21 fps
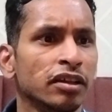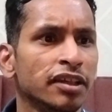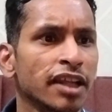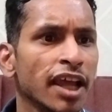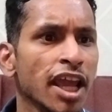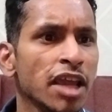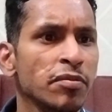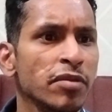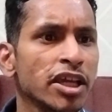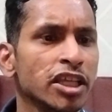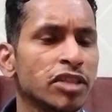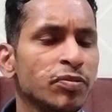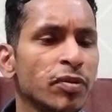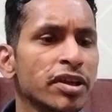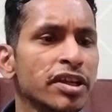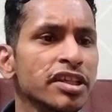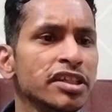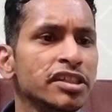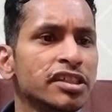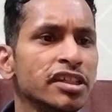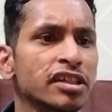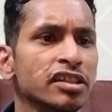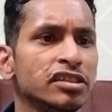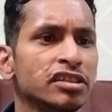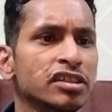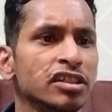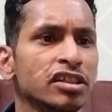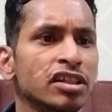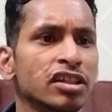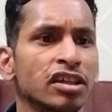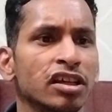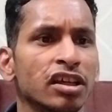Time expenditures
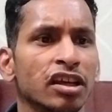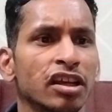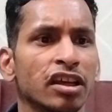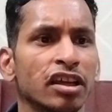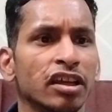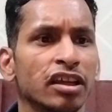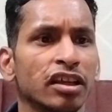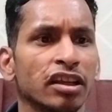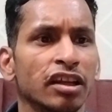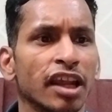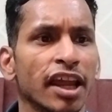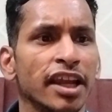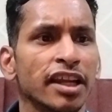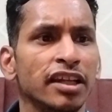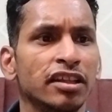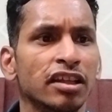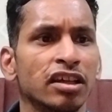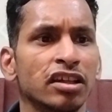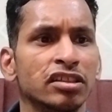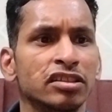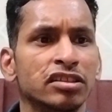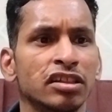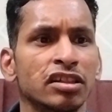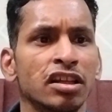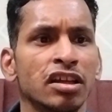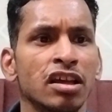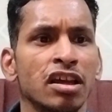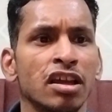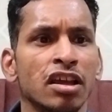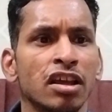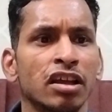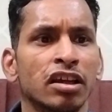lighter
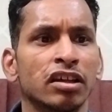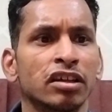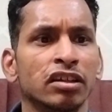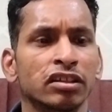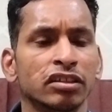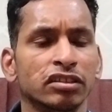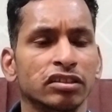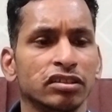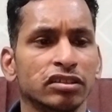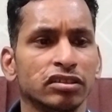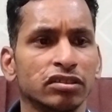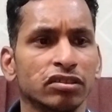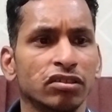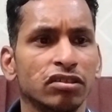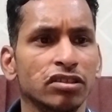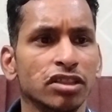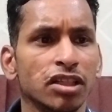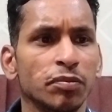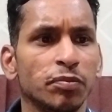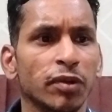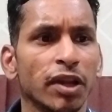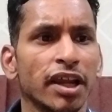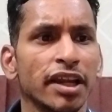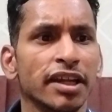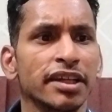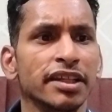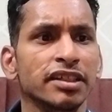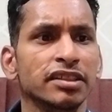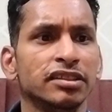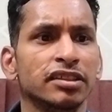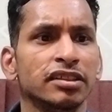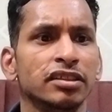on the
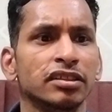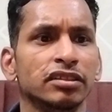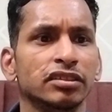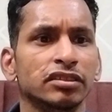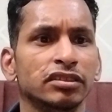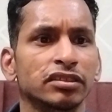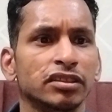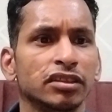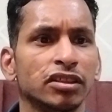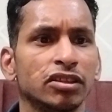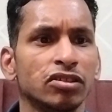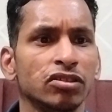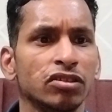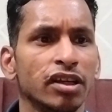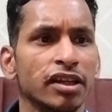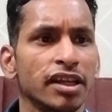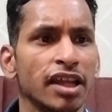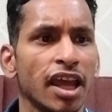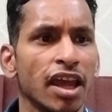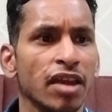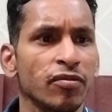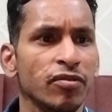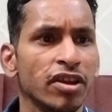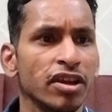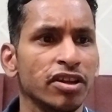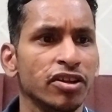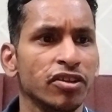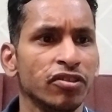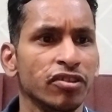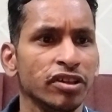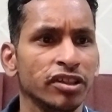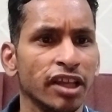planning and heavier
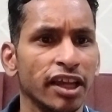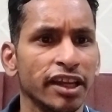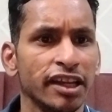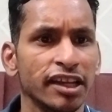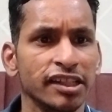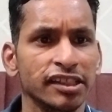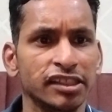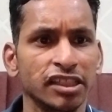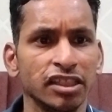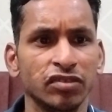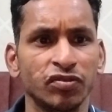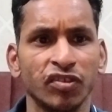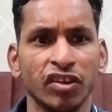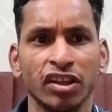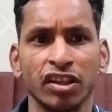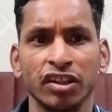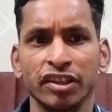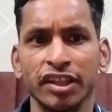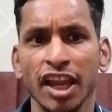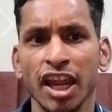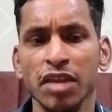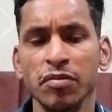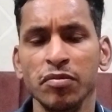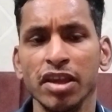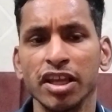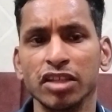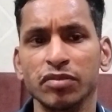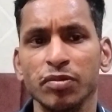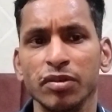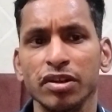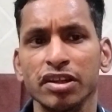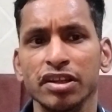during the analysis phase. Time
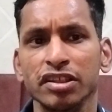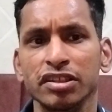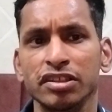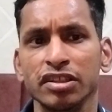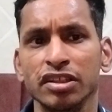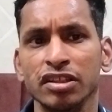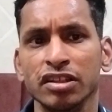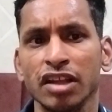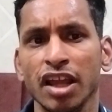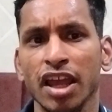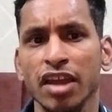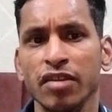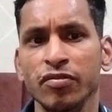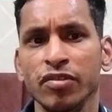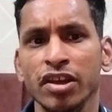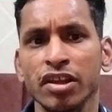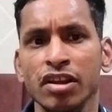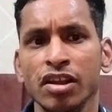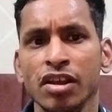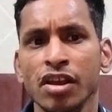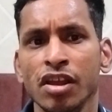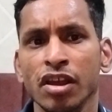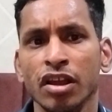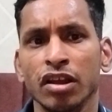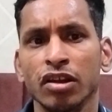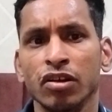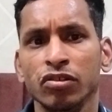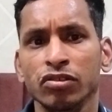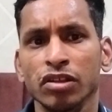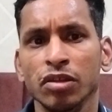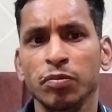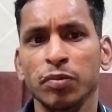expenditure heavier
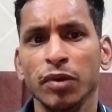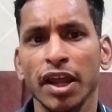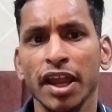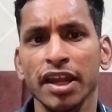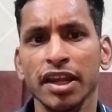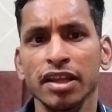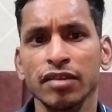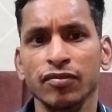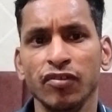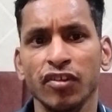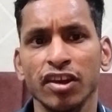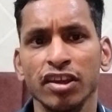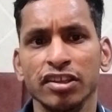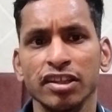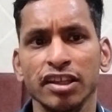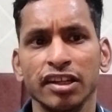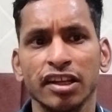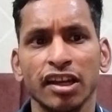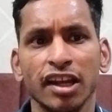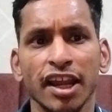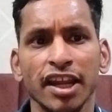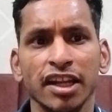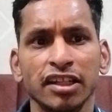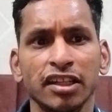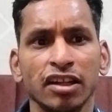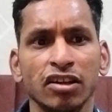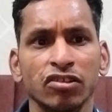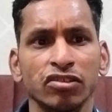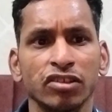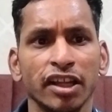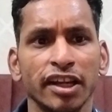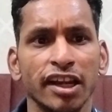on the planning phase and
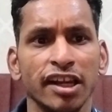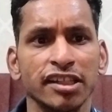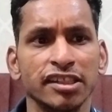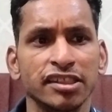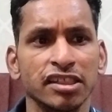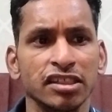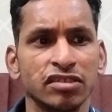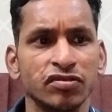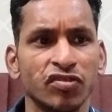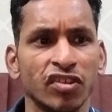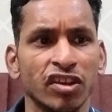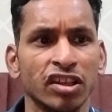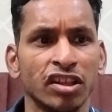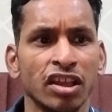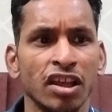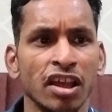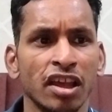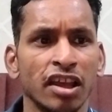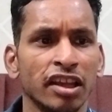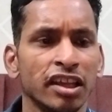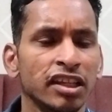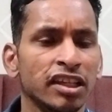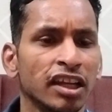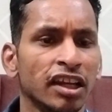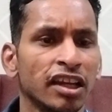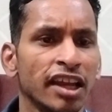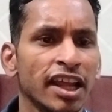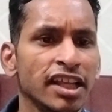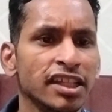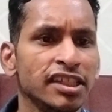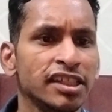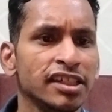lighter on the analysis phase. It is
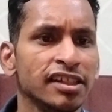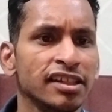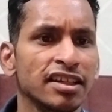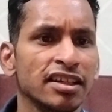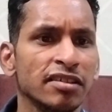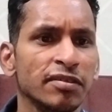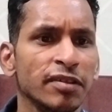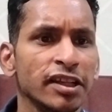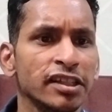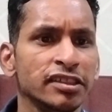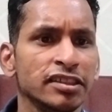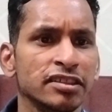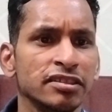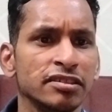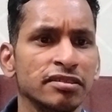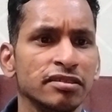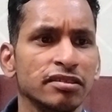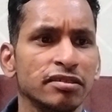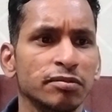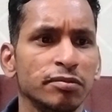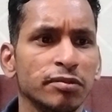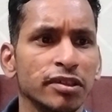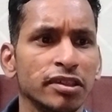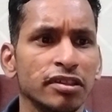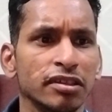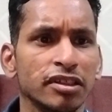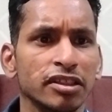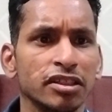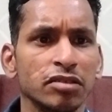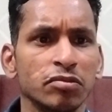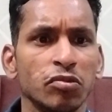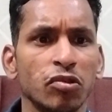less generalizable, it
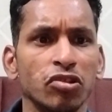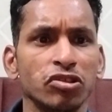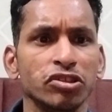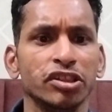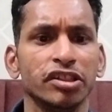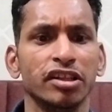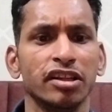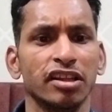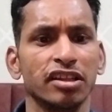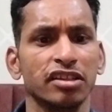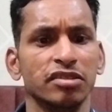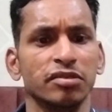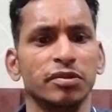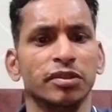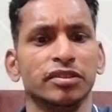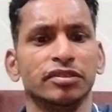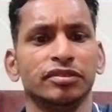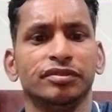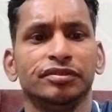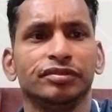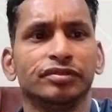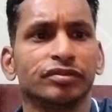is more generalizable.